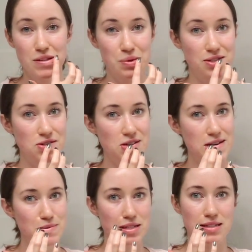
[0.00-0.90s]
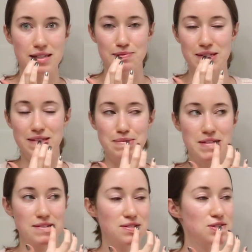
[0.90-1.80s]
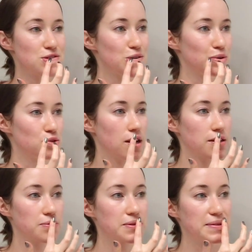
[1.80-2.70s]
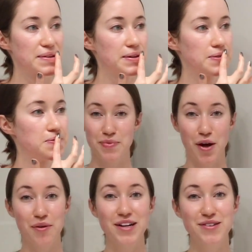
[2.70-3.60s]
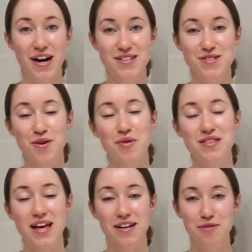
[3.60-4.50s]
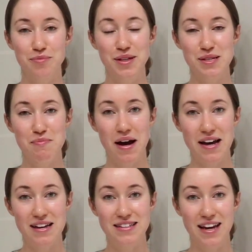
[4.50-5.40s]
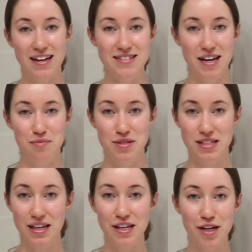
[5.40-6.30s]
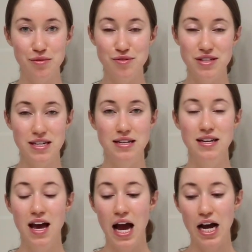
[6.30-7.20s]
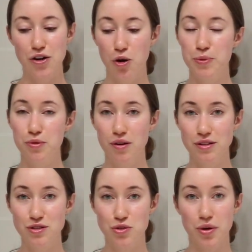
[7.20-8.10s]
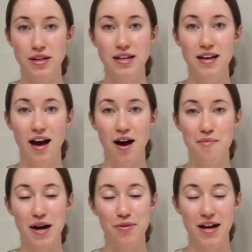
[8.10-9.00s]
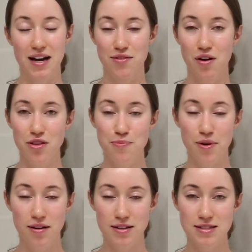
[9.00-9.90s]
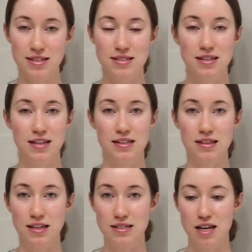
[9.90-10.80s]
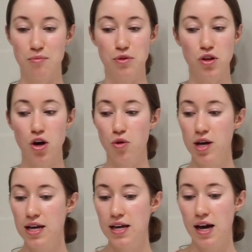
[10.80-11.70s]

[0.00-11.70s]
in the winter time because like my lips get so dry in the winter. All right, you guys, so that completes my nighttime skincare routine. I hope you all enjoyed it. Um, I will have all the products listed and linked down below.